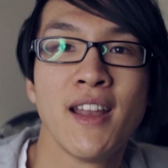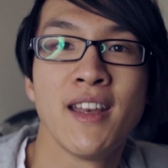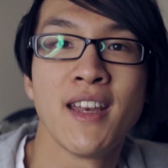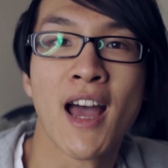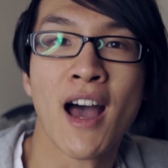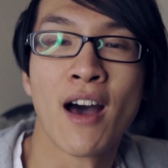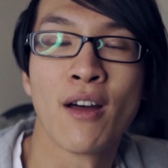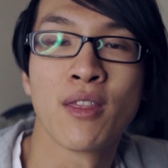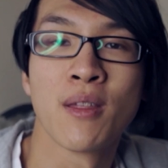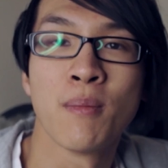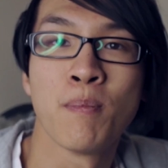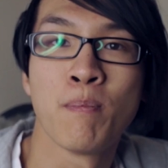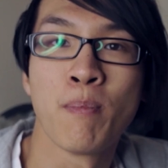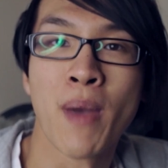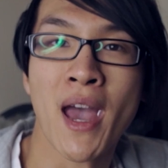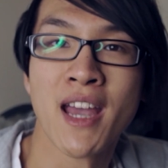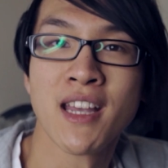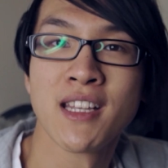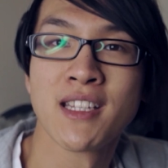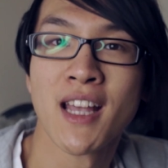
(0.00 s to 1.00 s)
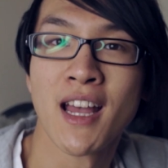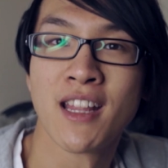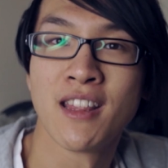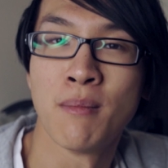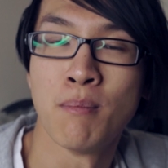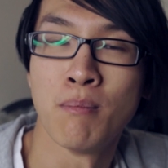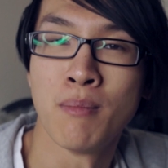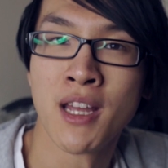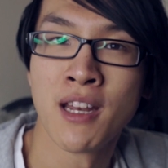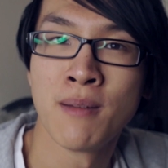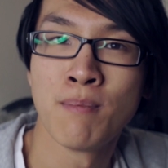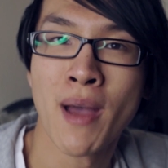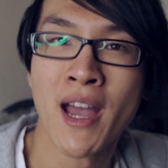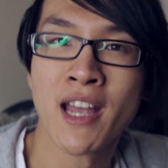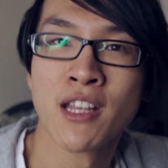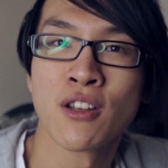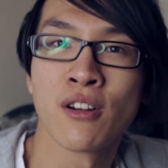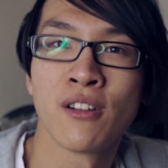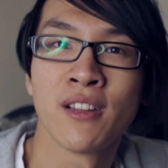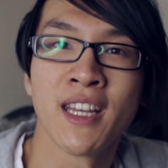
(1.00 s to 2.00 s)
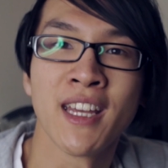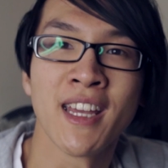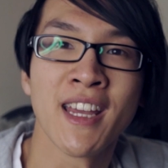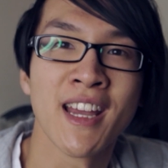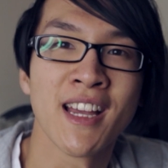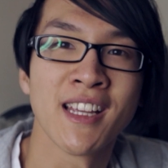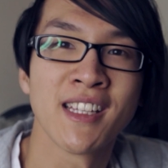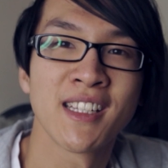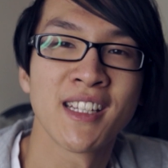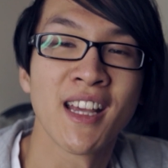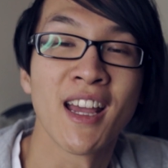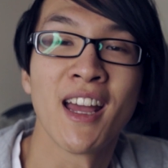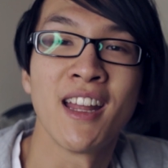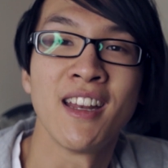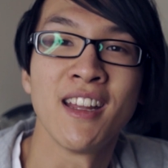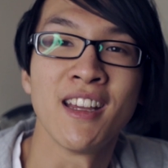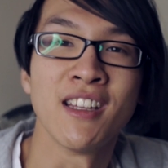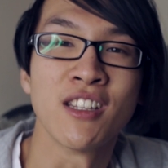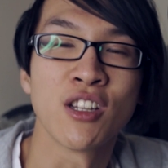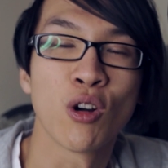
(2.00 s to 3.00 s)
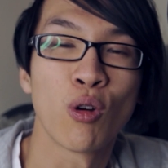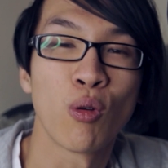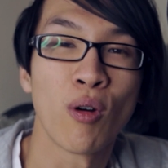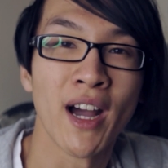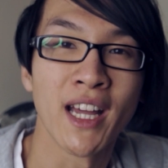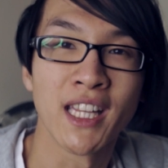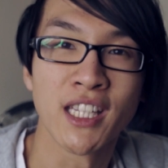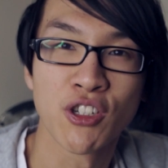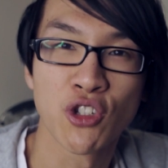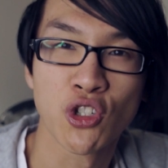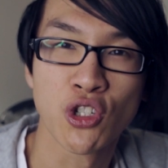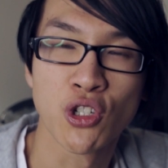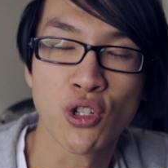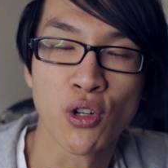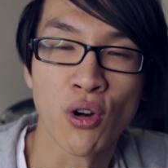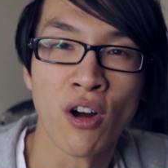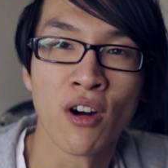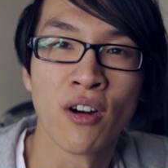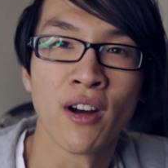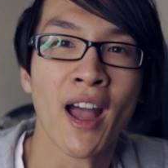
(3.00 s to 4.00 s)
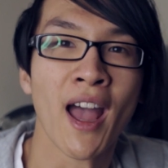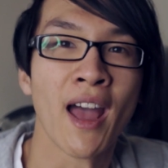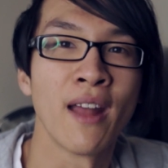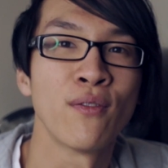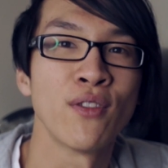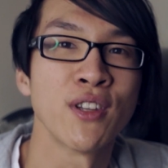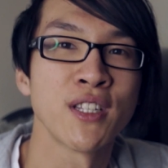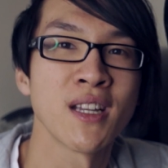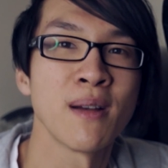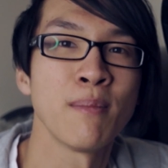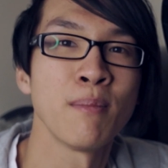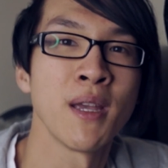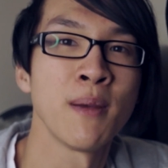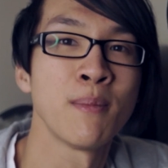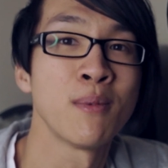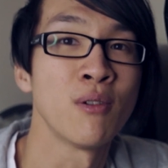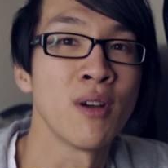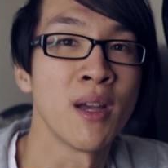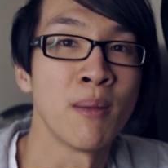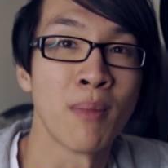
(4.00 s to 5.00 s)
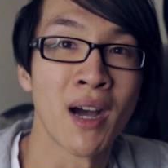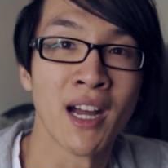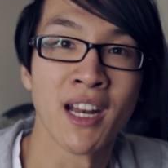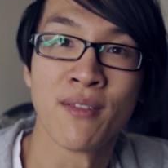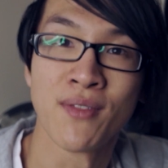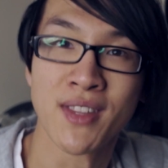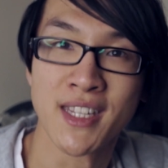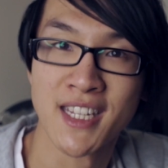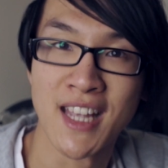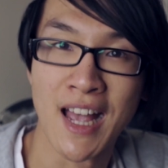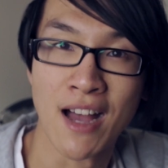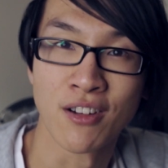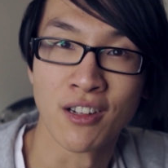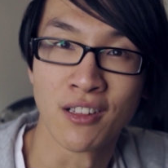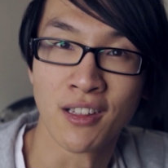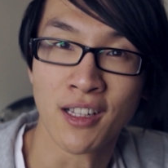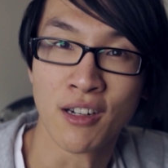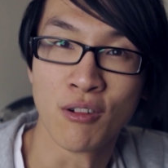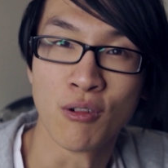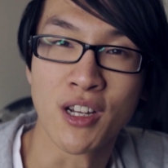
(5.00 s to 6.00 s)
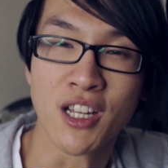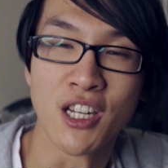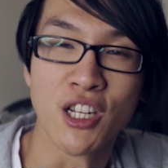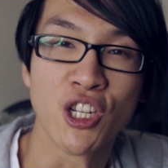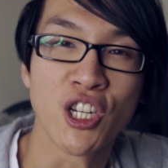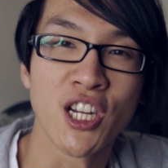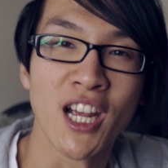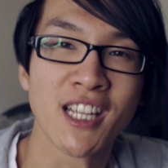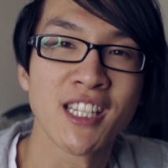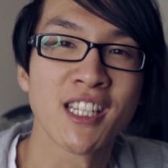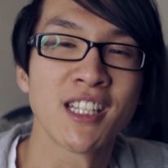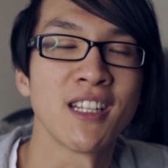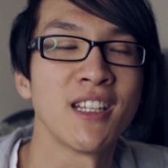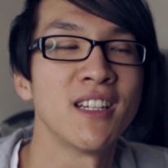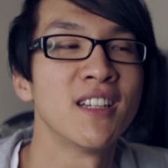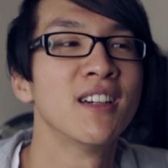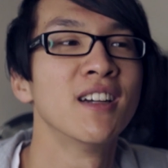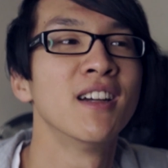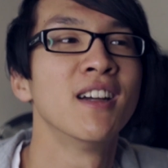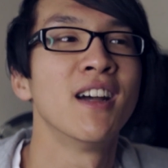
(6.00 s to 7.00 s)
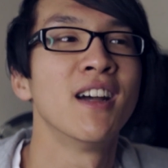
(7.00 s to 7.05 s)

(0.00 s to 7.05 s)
Now the bass and the mid bass on the ES10 is quite strong, and for some people it might even sound a little congested.